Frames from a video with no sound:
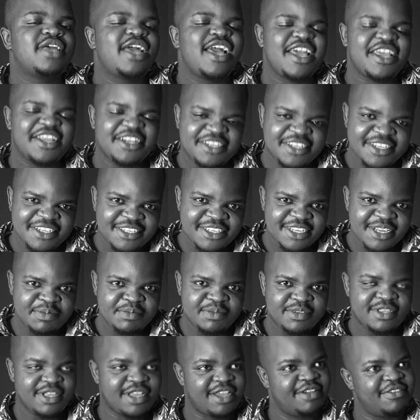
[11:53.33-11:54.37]
I had seen some
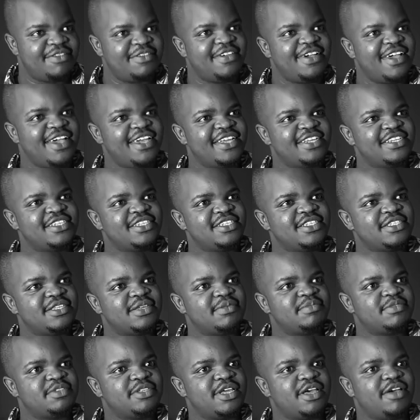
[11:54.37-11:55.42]
stuff. I had seen
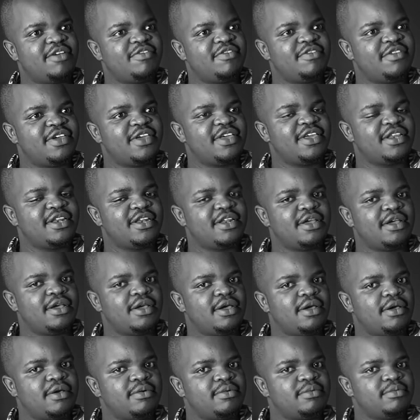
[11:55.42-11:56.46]
some stuff, and
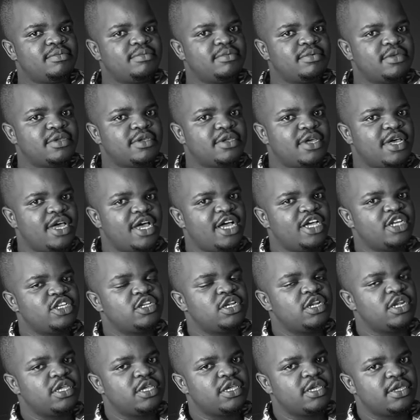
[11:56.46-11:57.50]
uh,
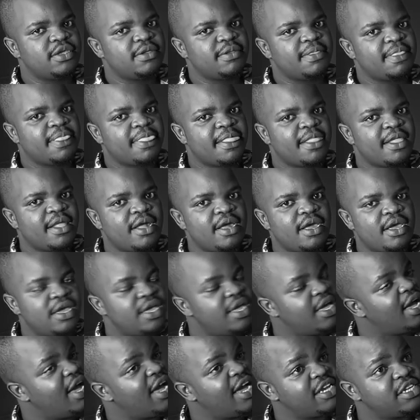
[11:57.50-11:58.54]
actually,
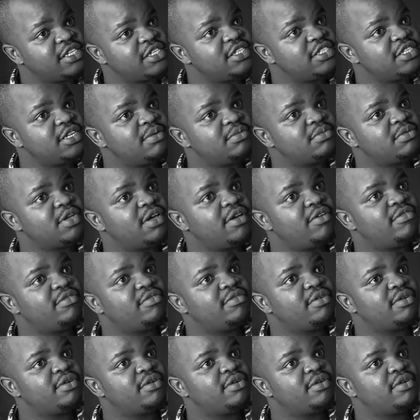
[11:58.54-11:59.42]
yeah, I seen some stuff.